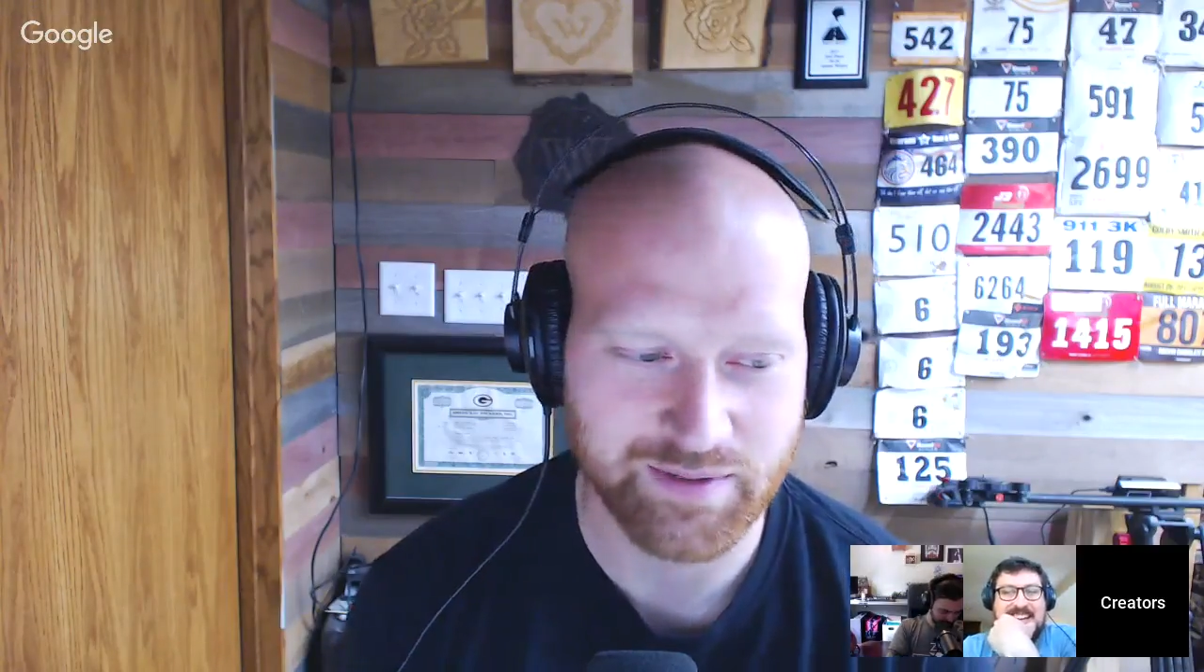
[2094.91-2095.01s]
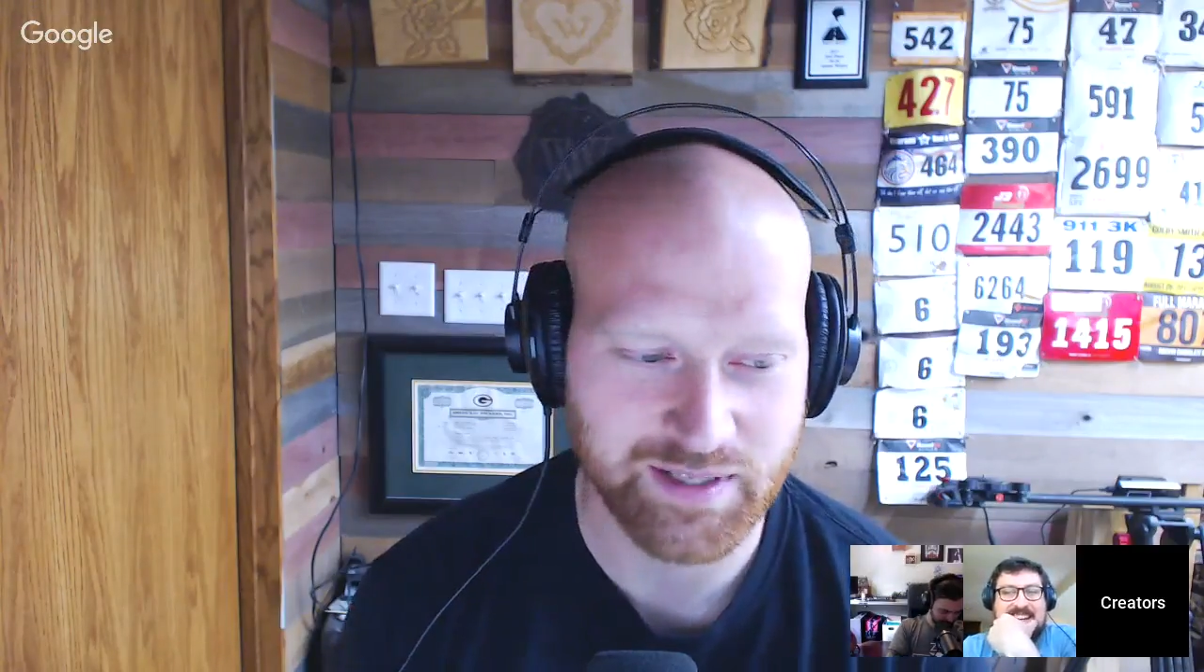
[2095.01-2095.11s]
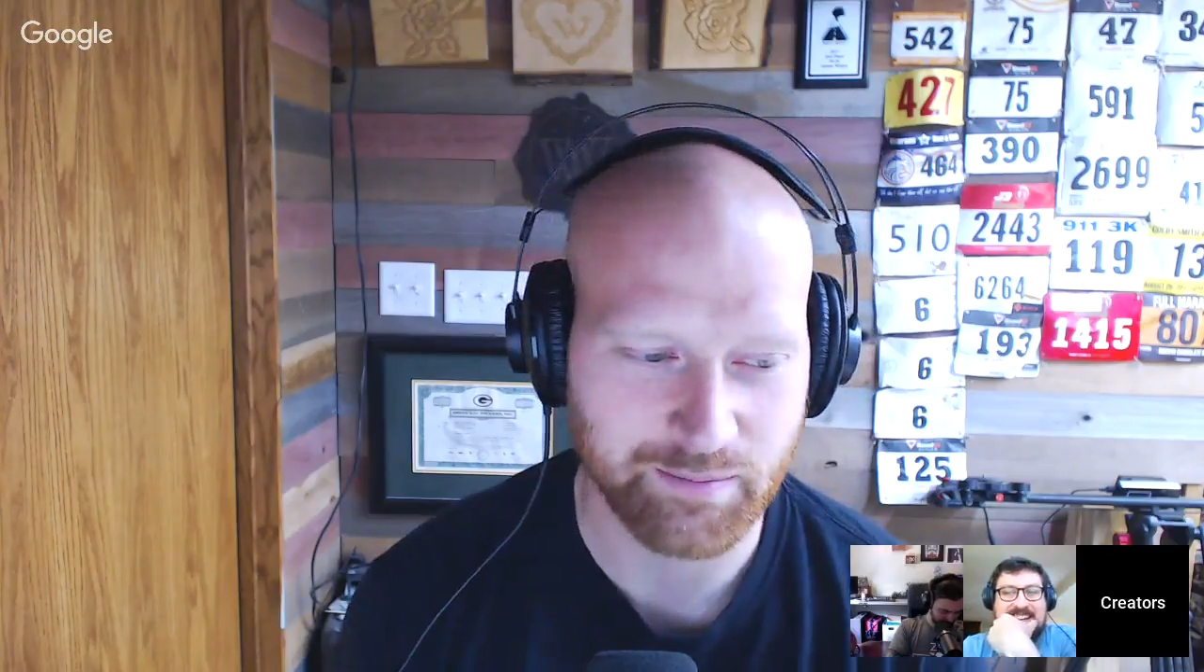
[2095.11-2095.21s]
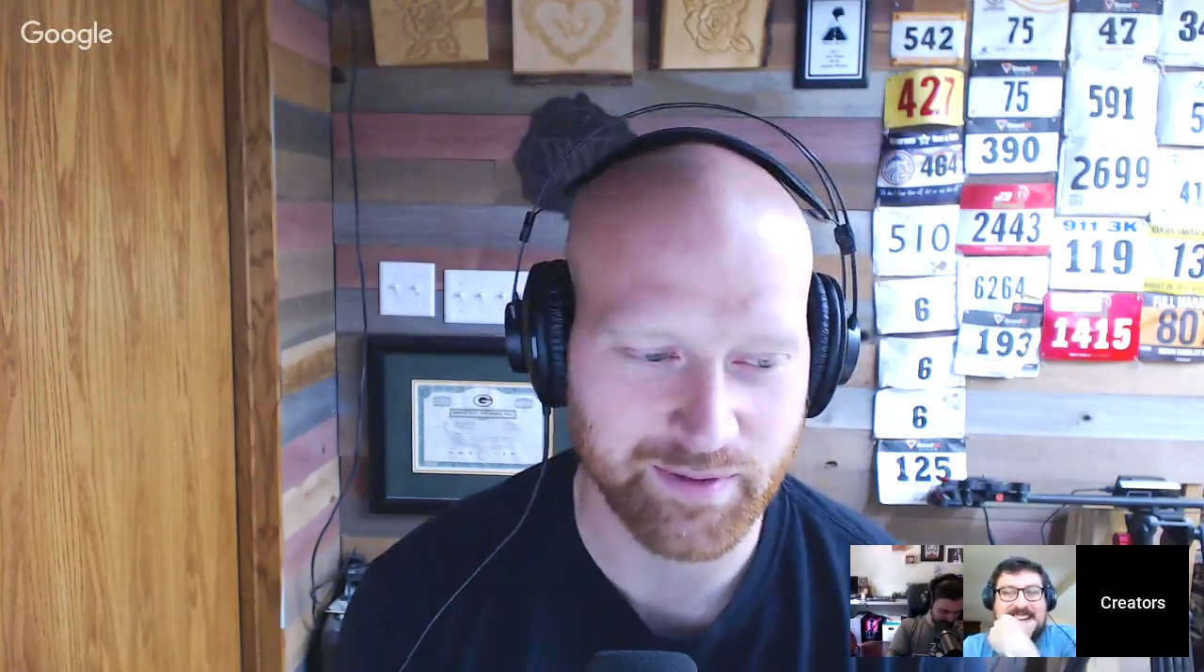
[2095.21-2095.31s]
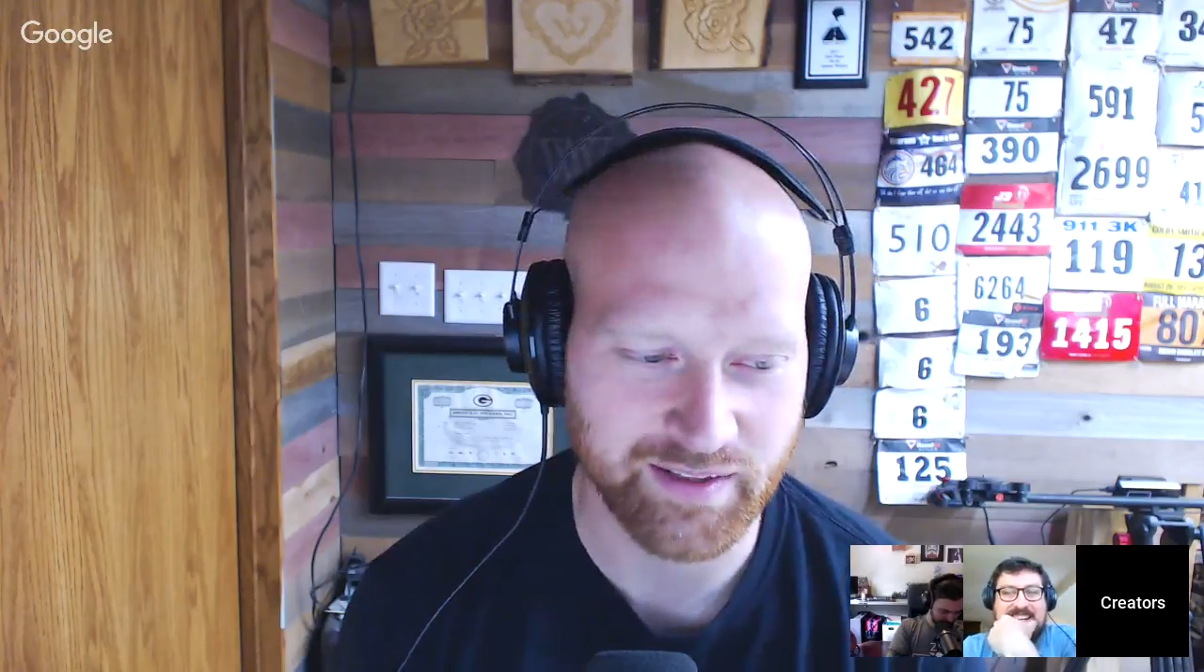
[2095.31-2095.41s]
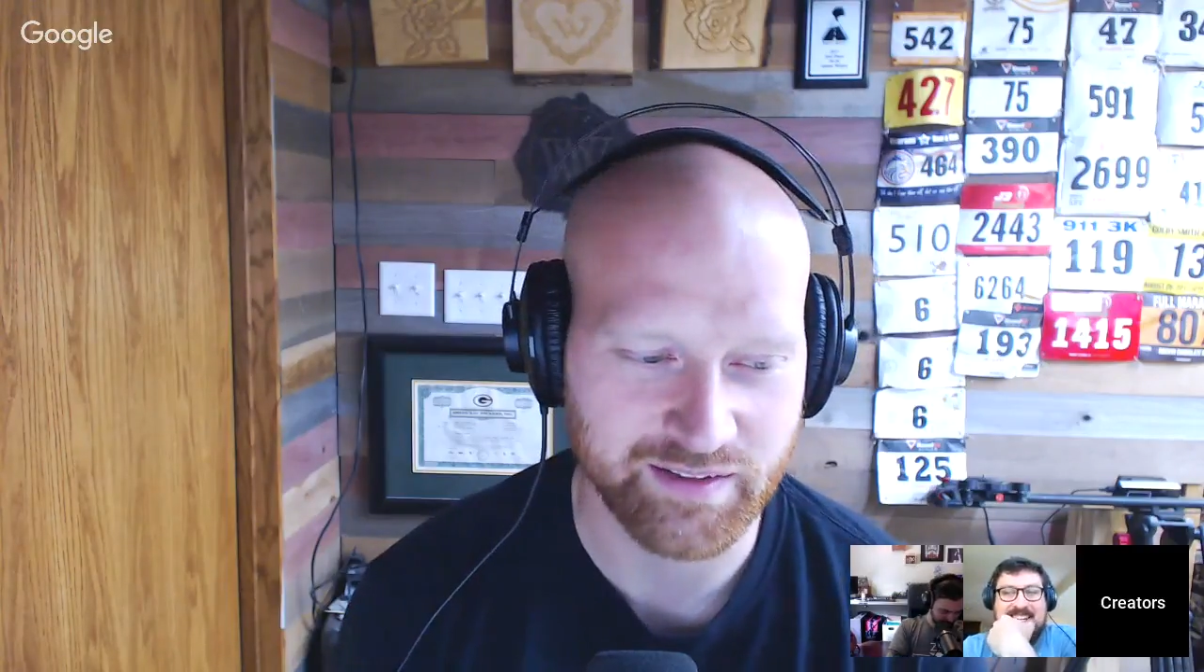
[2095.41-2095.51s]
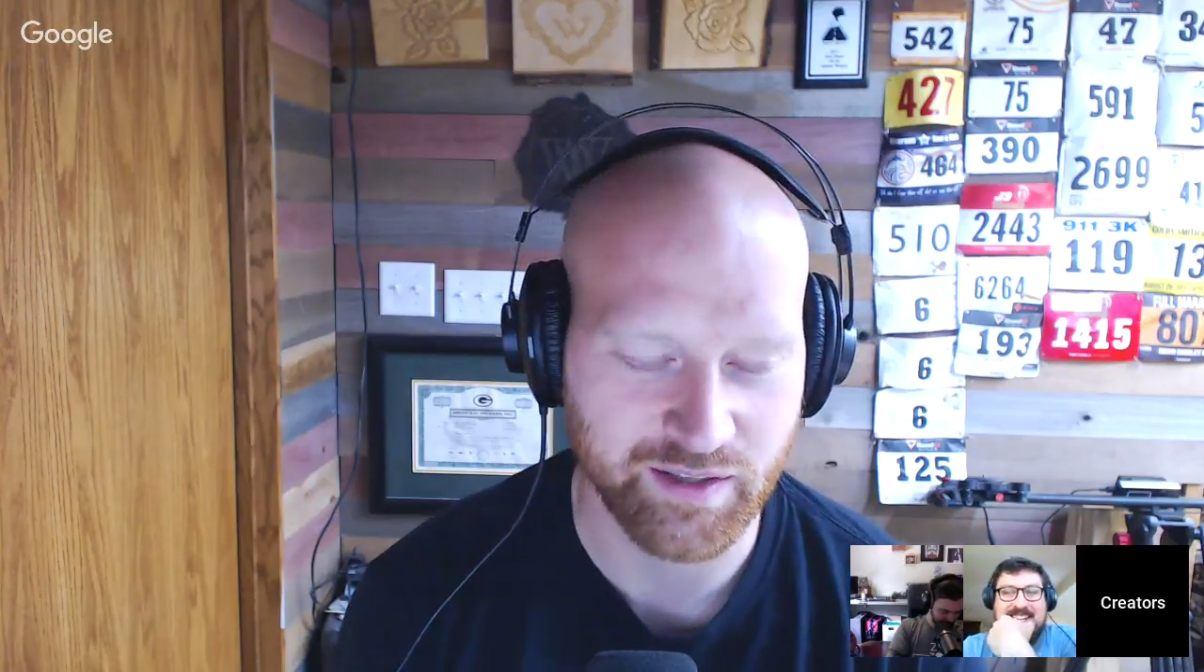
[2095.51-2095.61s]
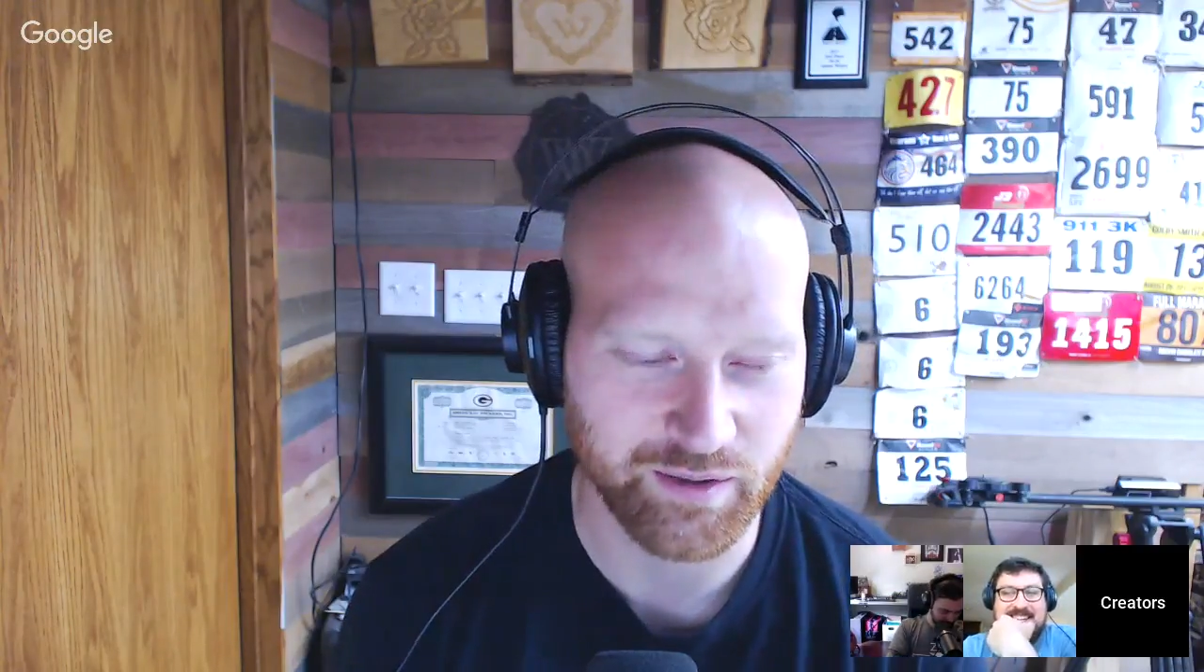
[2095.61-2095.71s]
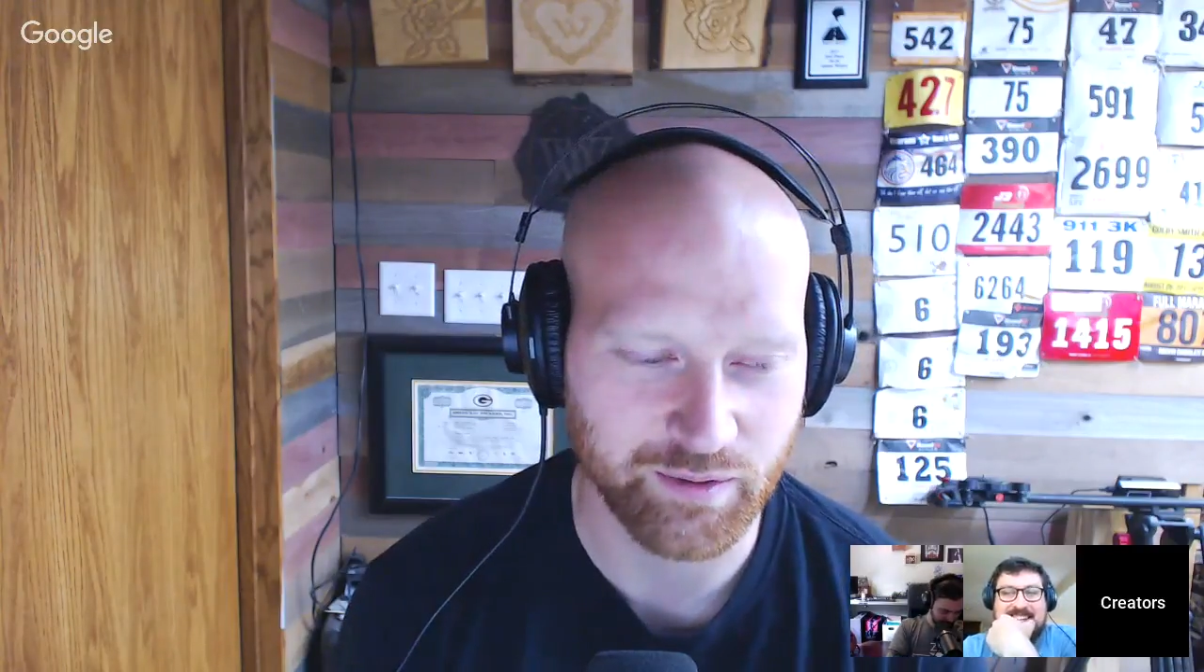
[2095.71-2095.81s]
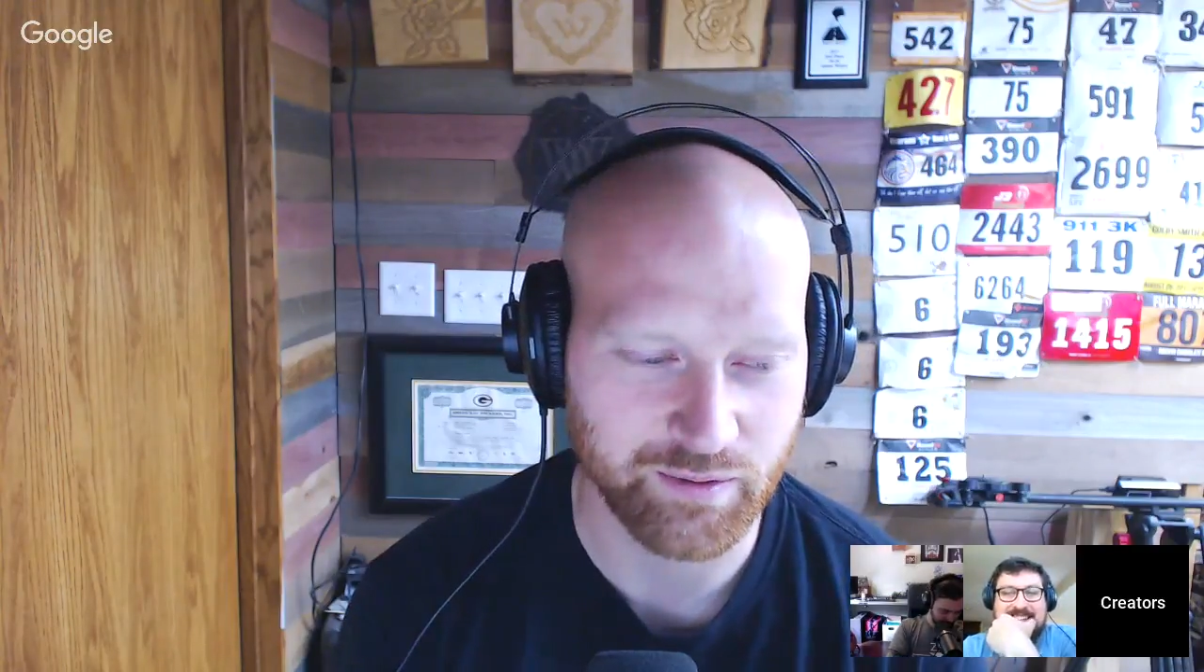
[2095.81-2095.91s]
something.
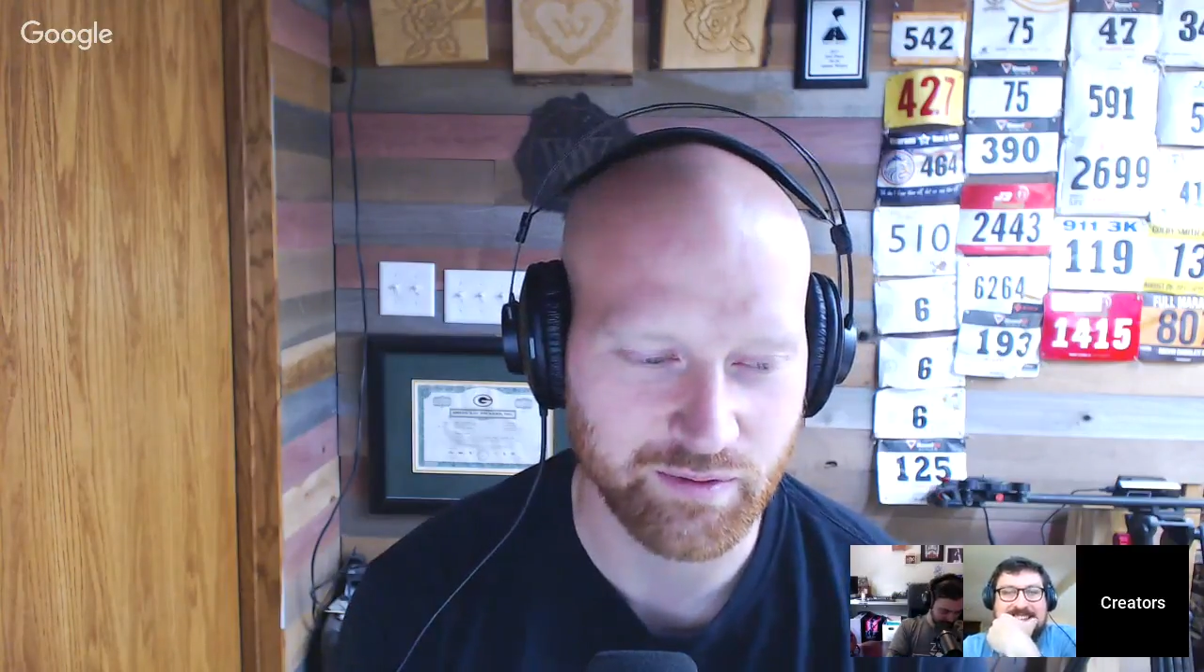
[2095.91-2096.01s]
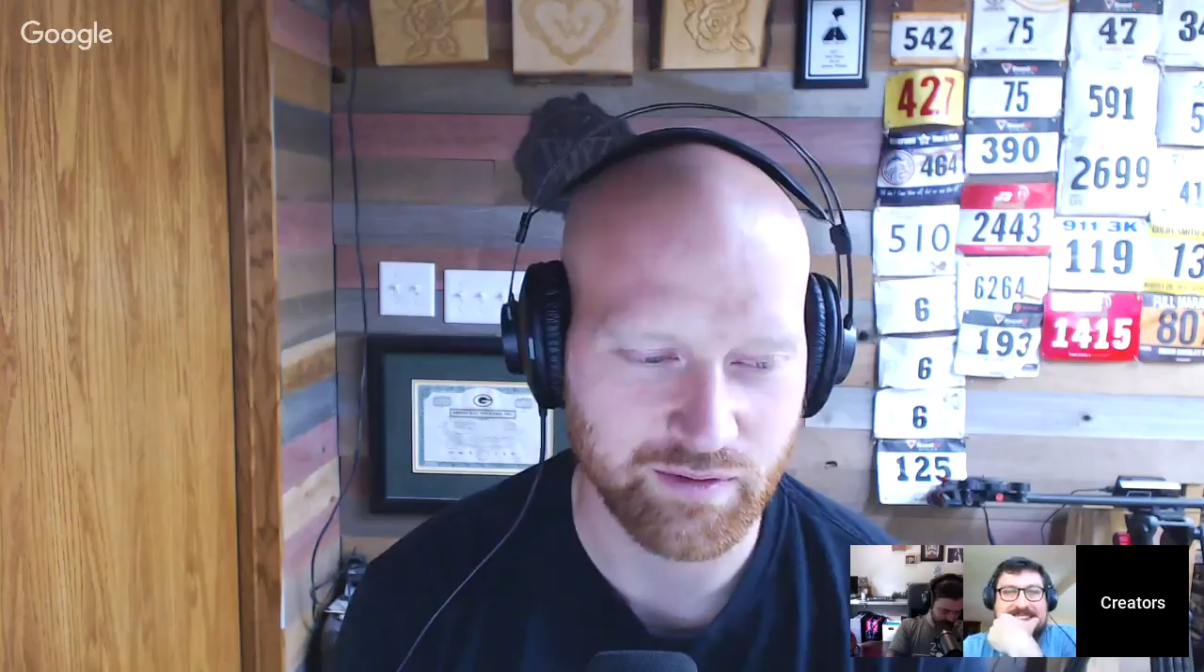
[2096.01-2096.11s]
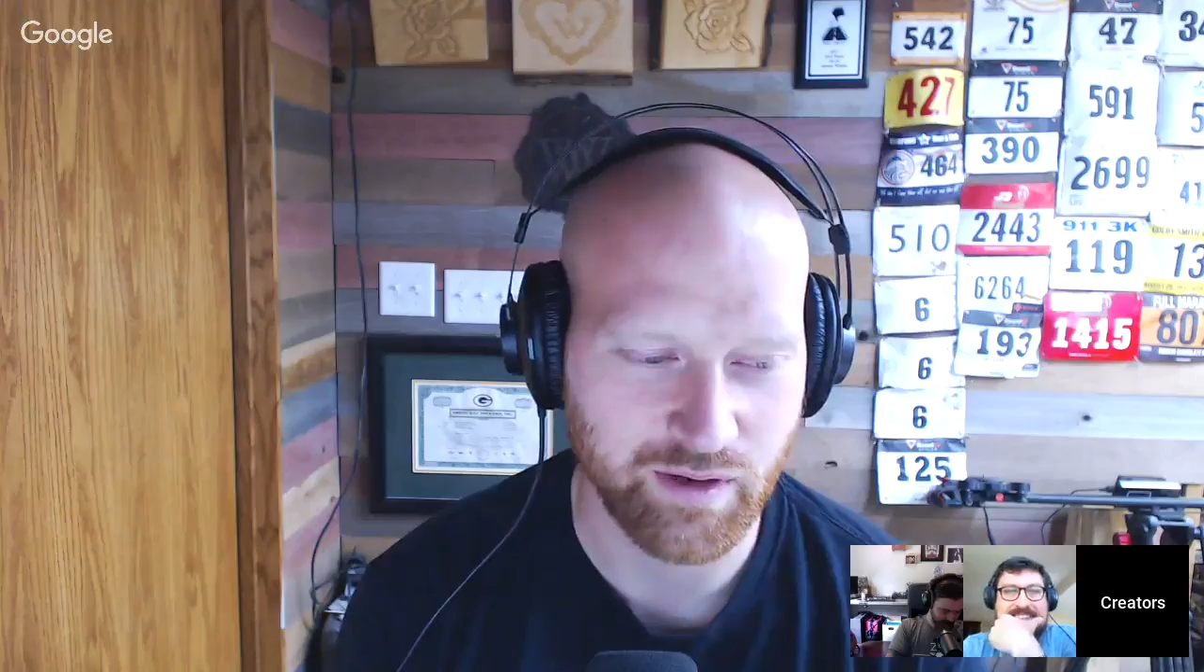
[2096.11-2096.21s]
So